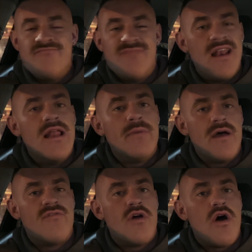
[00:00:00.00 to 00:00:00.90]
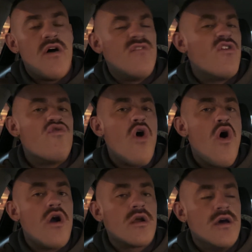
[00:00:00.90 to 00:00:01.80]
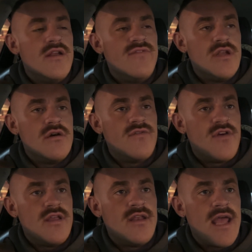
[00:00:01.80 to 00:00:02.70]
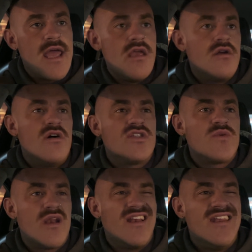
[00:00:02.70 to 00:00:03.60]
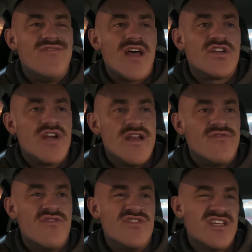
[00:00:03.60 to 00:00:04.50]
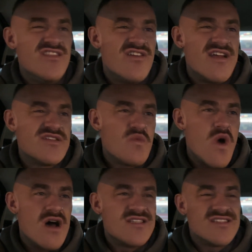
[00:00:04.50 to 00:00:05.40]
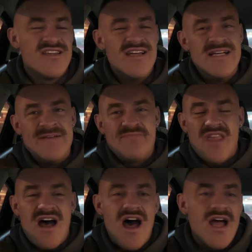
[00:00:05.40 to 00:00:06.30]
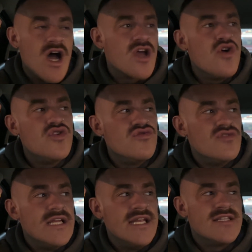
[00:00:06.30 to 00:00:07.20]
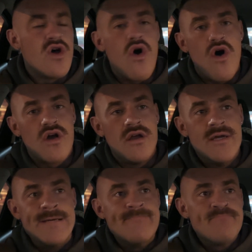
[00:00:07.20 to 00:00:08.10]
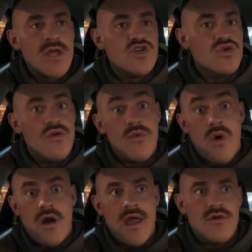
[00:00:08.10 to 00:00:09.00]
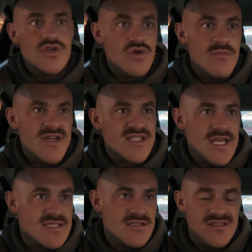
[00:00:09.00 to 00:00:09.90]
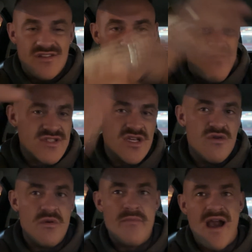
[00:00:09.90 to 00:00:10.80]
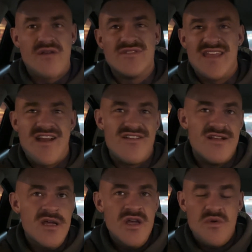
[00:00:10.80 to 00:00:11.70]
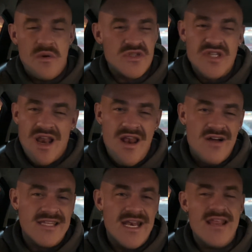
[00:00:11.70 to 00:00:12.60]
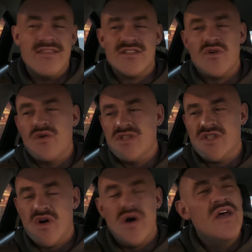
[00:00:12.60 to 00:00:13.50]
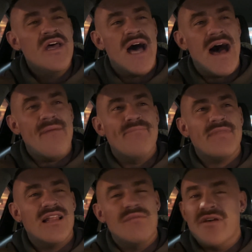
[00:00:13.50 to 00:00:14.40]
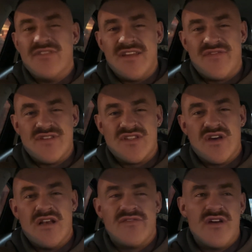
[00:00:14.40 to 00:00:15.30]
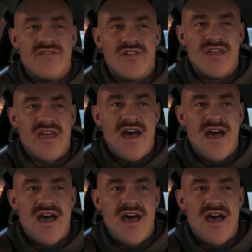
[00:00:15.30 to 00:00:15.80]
a little bit of a raw kind of video for you today. You know, I just wanted to leave that training footage in there as it was. I couldn't really talk during the workout and during my sets because, you know, obviously Cooper and Mark was there and we were just kind of locked in and in the zone. So a little bit of a different style of kind of like